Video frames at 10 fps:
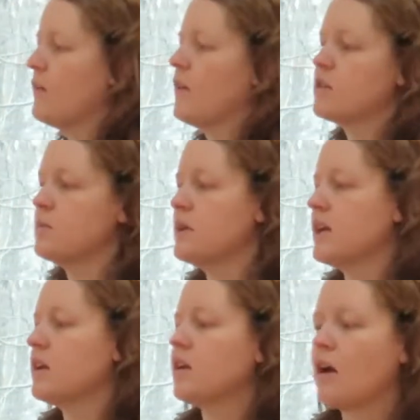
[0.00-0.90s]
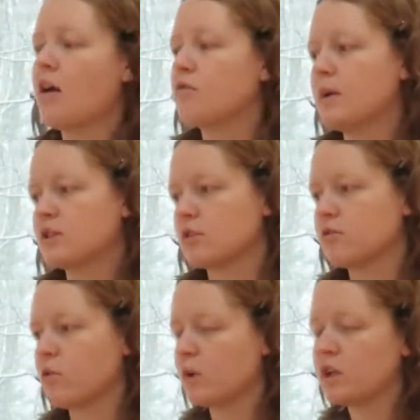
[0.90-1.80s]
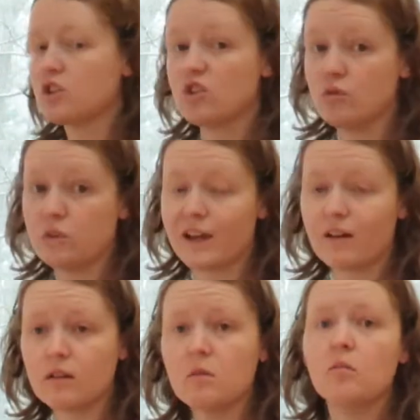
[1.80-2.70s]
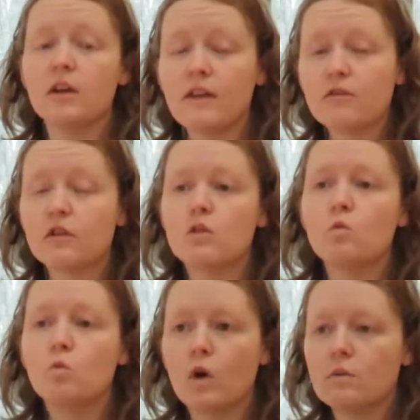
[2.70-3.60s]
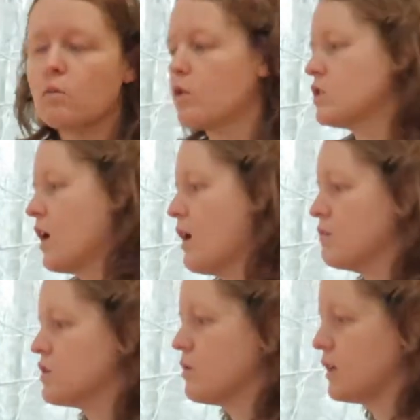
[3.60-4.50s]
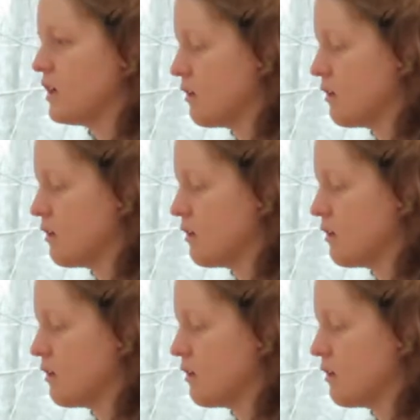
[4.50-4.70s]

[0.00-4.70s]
that's the beginning of measure 42 there. I'm going to play that for you one more time so you can